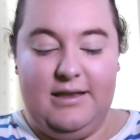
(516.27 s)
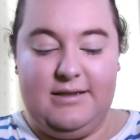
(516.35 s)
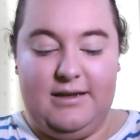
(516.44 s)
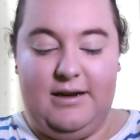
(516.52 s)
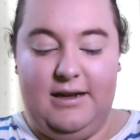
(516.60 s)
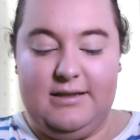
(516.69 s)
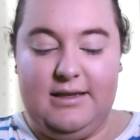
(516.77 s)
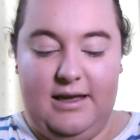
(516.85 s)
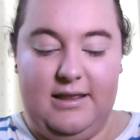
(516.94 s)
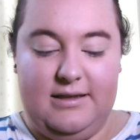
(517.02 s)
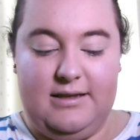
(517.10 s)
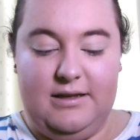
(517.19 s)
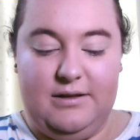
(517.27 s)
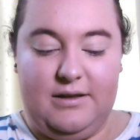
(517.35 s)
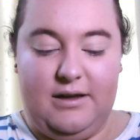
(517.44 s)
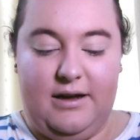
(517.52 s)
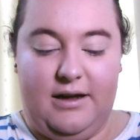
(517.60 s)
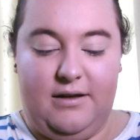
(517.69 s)
So let's get this little
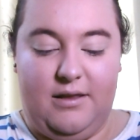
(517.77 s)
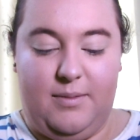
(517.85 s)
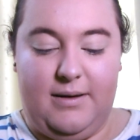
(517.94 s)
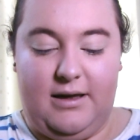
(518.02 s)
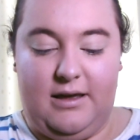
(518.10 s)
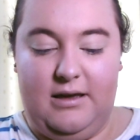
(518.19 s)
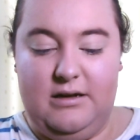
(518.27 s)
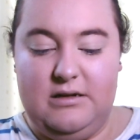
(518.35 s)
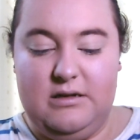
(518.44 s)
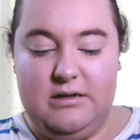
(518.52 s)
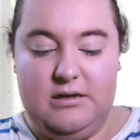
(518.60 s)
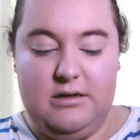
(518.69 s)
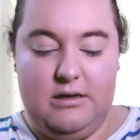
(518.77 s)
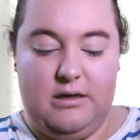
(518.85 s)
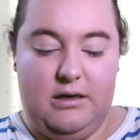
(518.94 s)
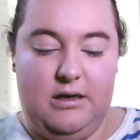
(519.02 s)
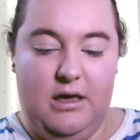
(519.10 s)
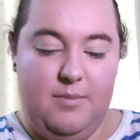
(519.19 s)
guy out of the packet.
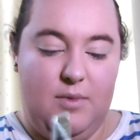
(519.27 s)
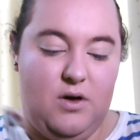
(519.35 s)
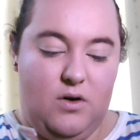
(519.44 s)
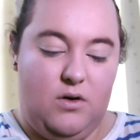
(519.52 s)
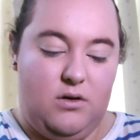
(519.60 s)
Come on.